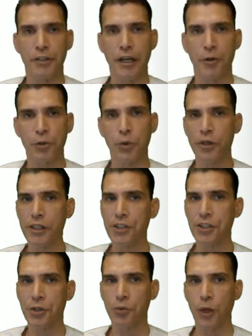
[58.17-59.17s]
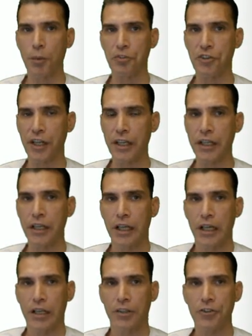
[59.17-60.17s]
Now, according to their website,
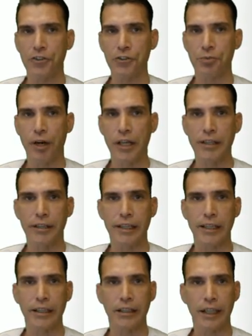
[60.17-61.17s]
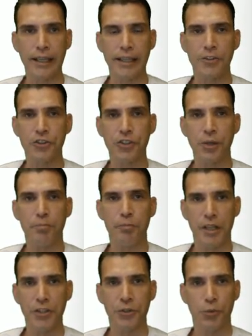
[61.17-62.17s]
this is running the latest
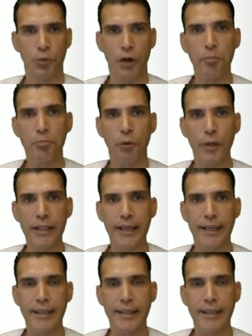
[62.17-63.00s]
Mint 1.8.